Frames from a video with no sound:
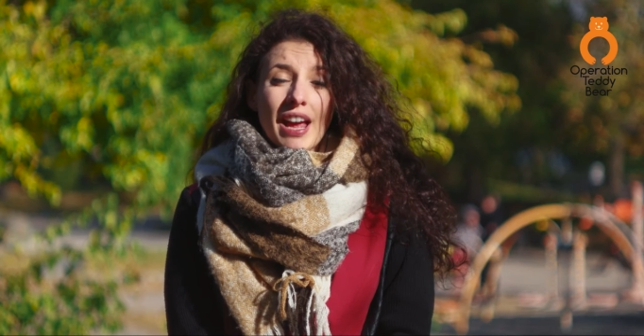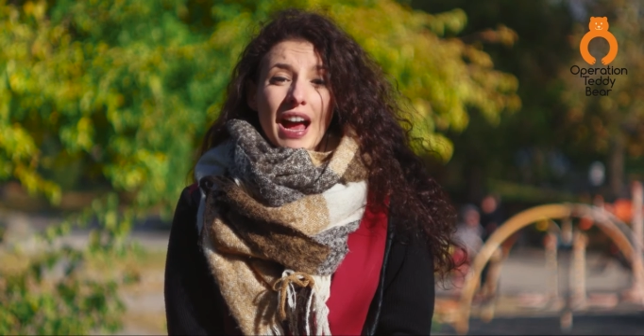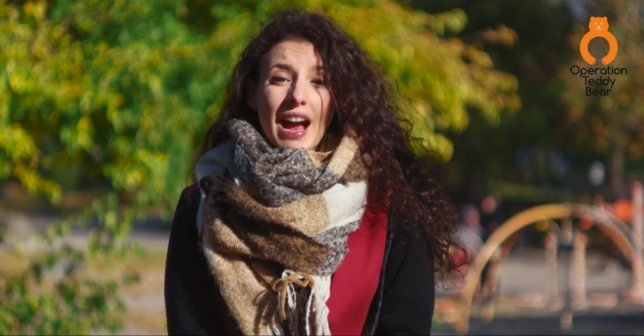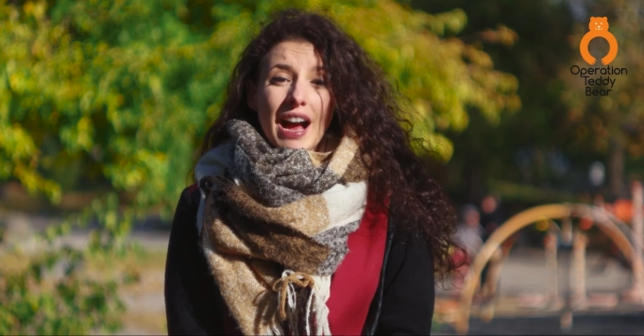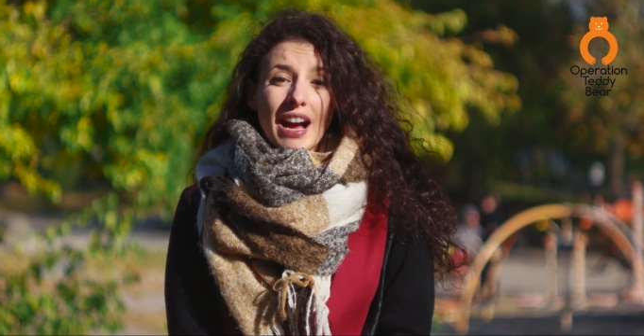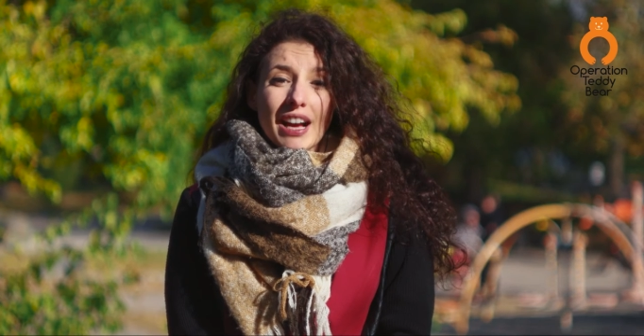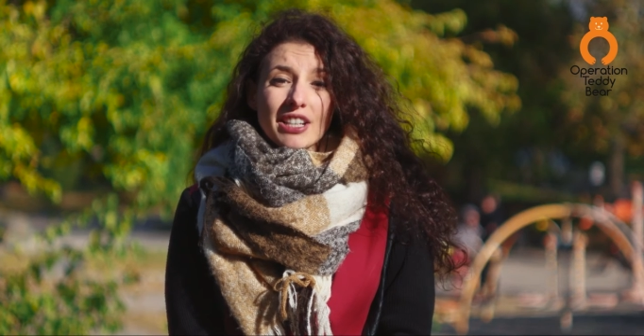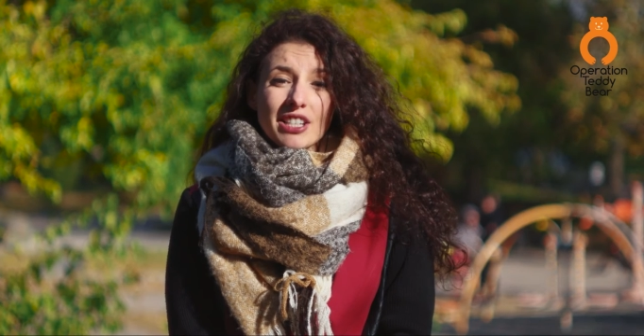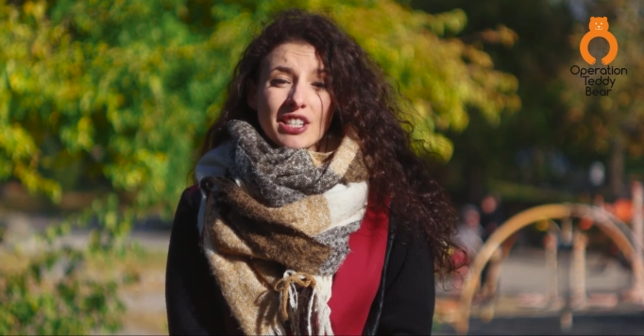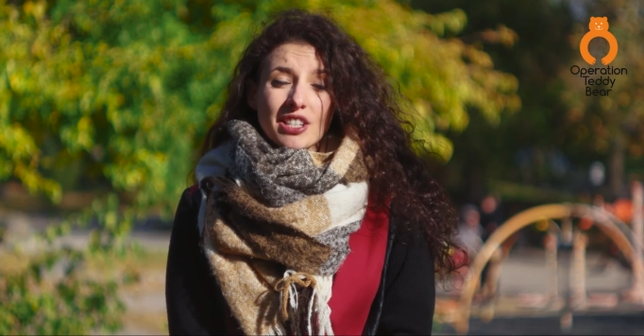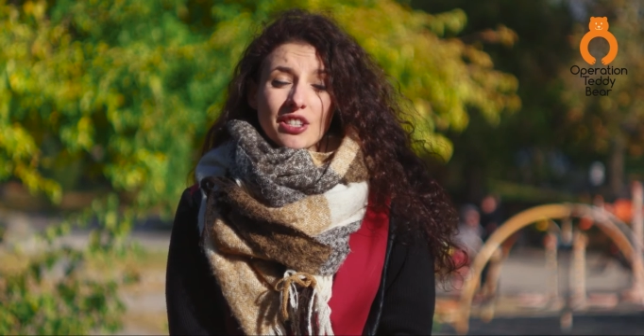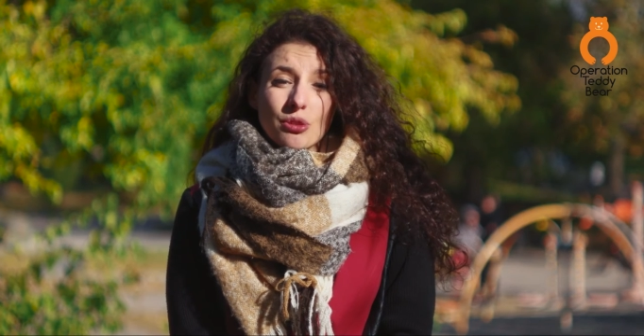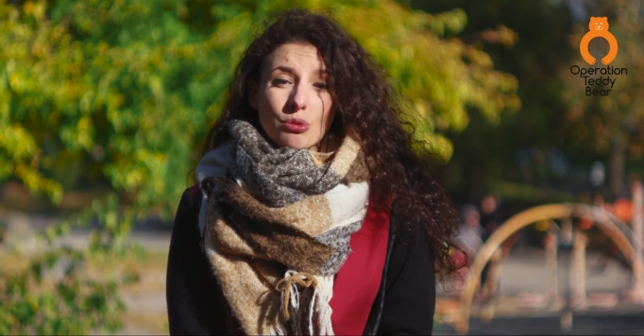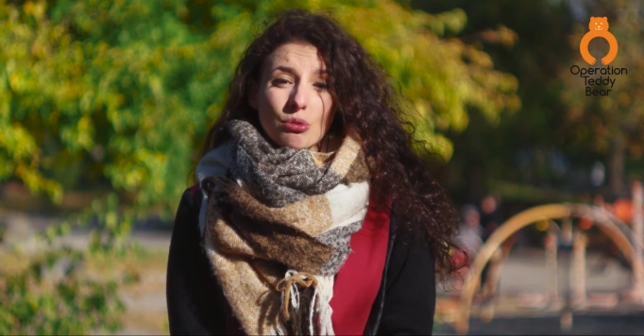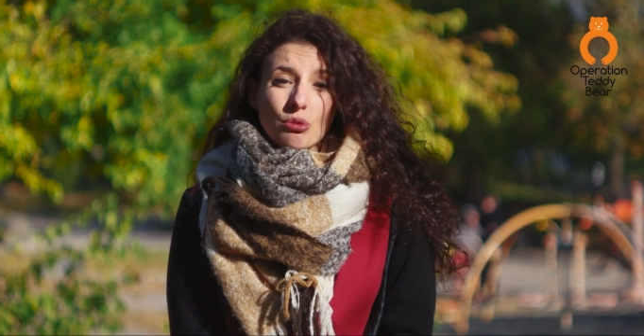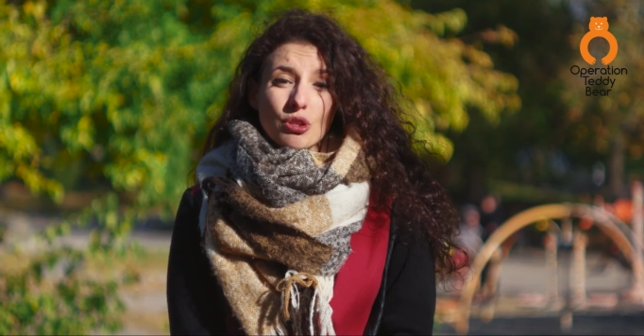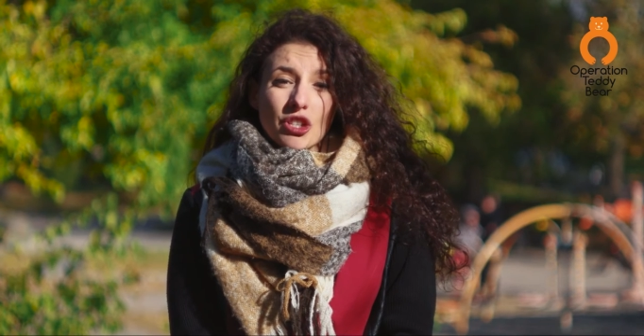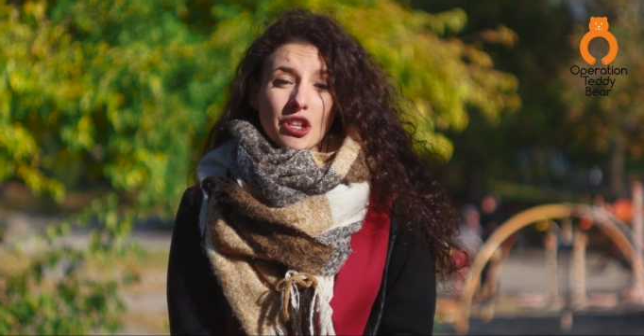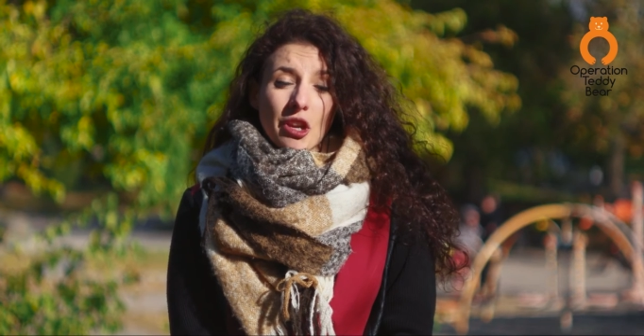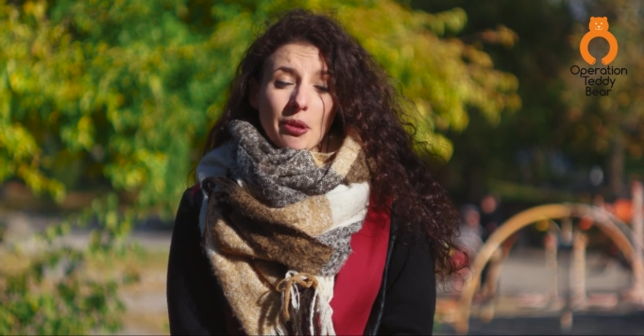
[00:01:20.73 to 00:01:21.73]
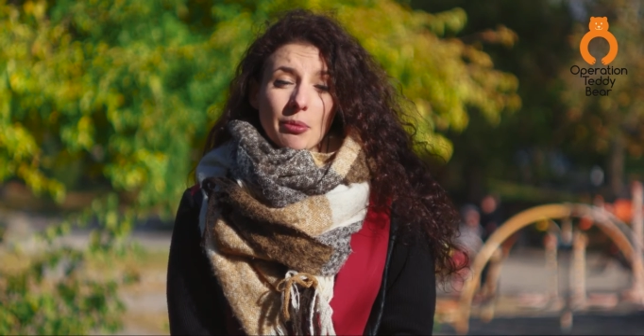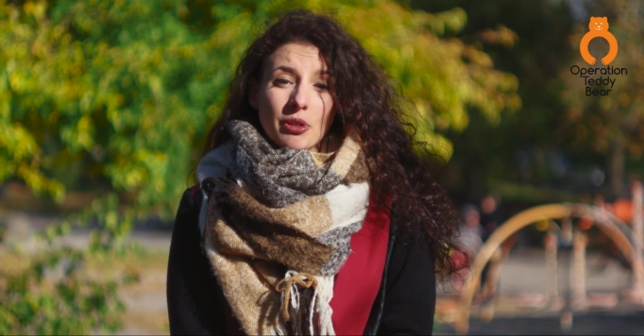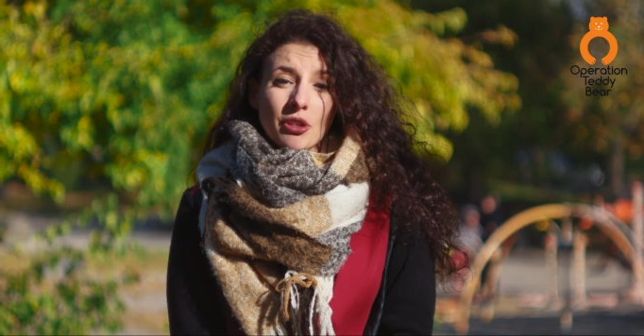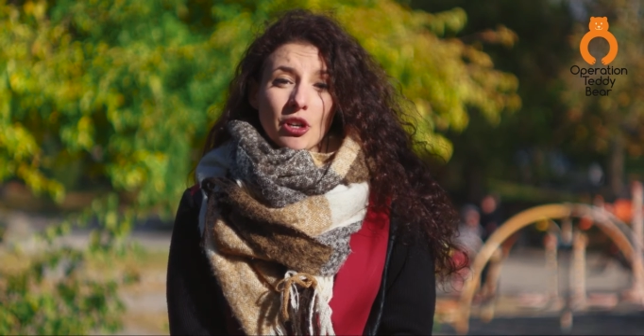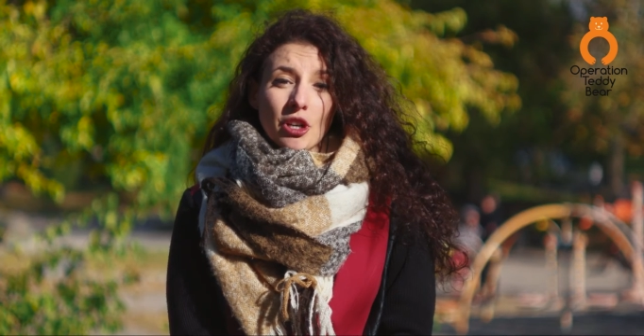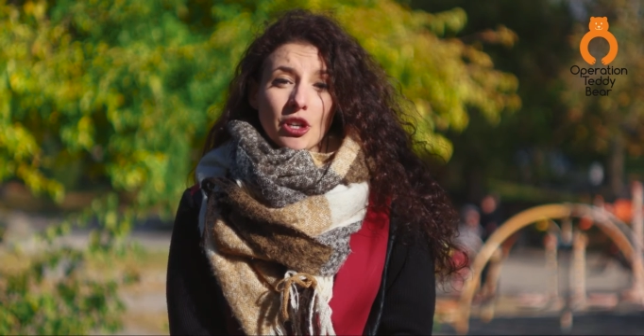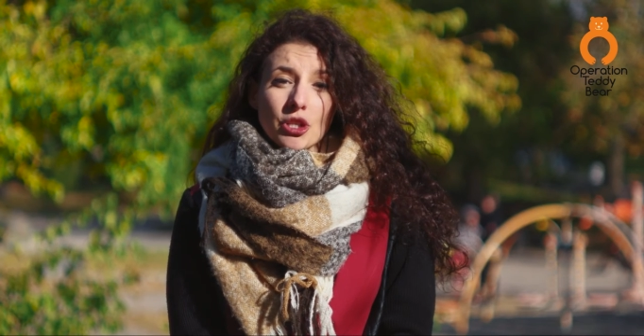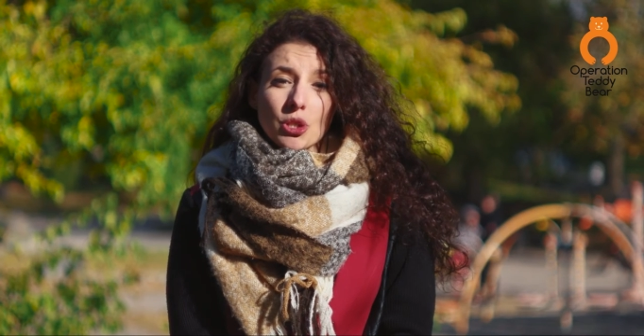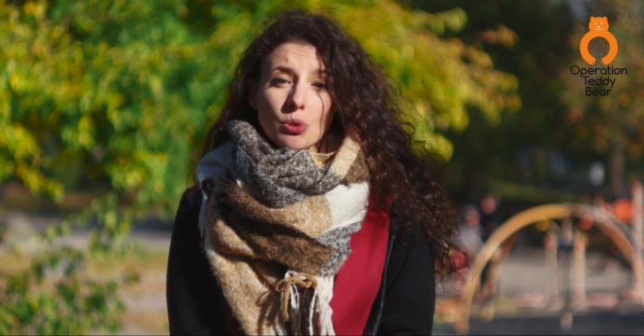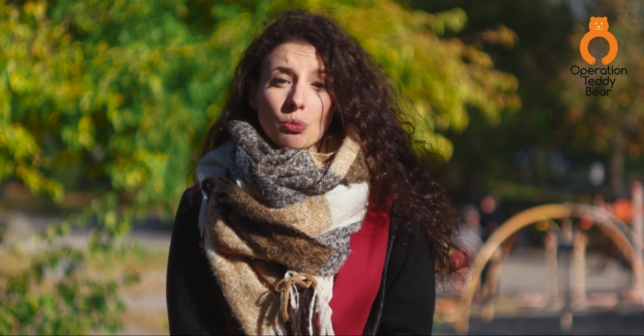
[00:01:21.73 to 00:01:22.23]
access to seminars,